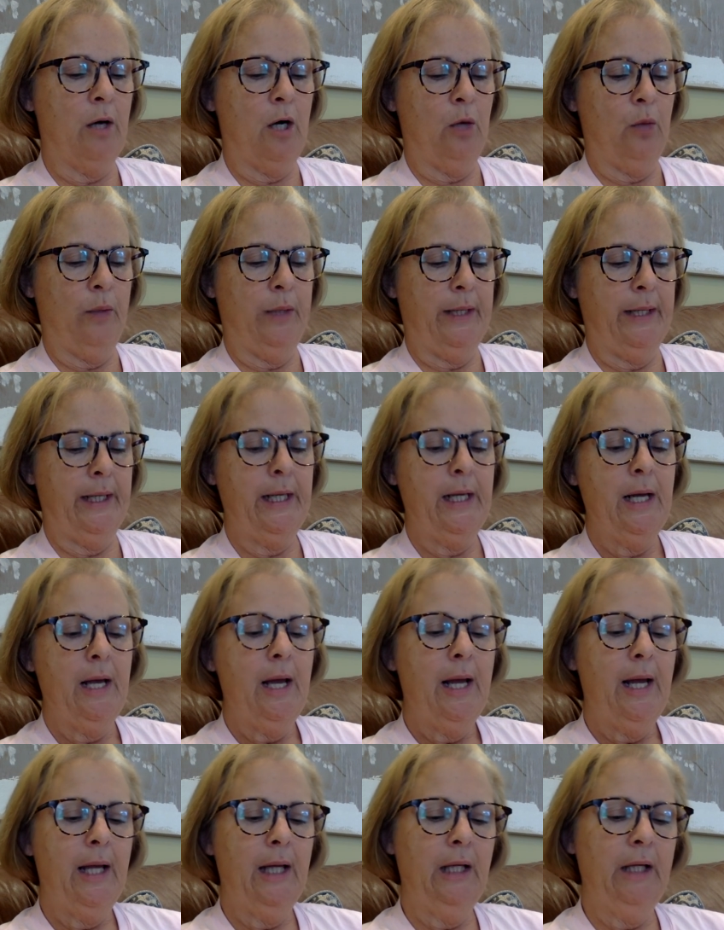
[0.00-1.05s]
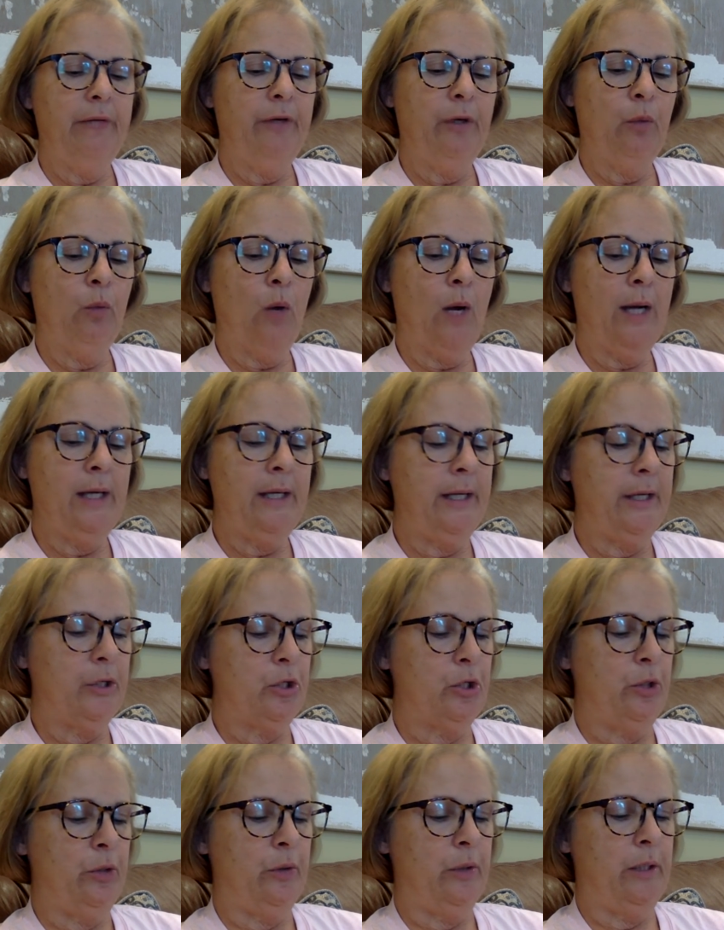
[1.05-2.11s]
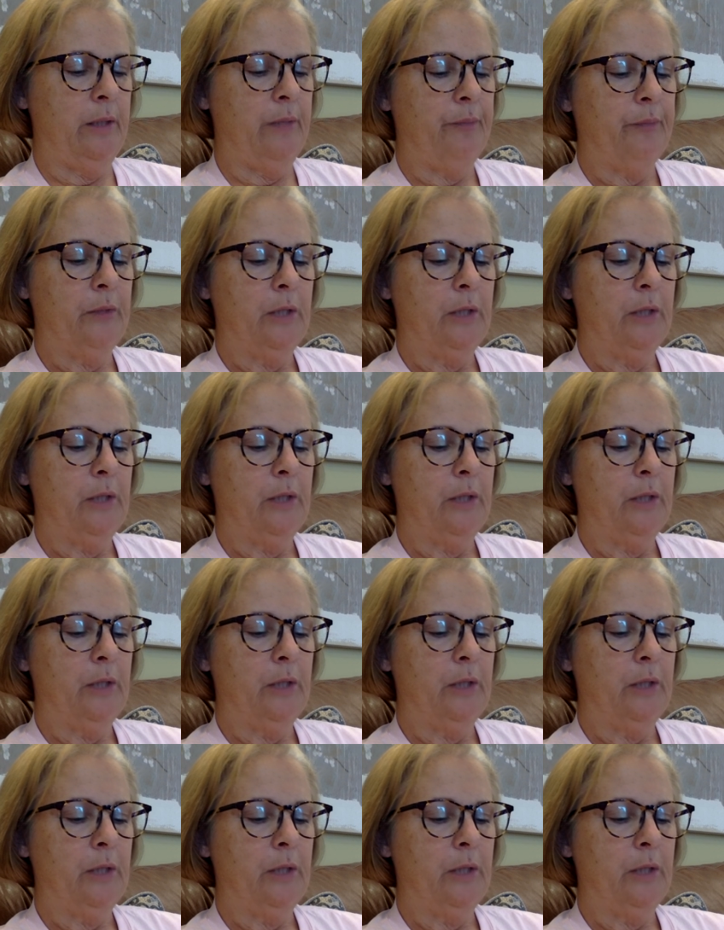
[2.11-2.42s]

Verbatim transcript: already and living right next to it,